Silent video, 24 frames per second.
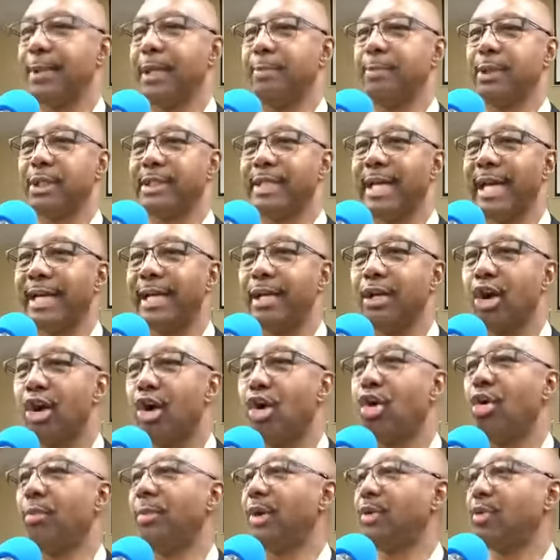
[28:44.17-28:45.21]
people take it
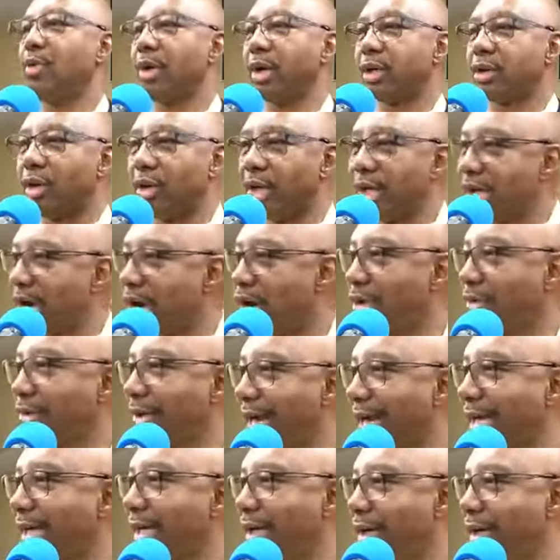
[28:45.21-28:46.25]
home and work on it all night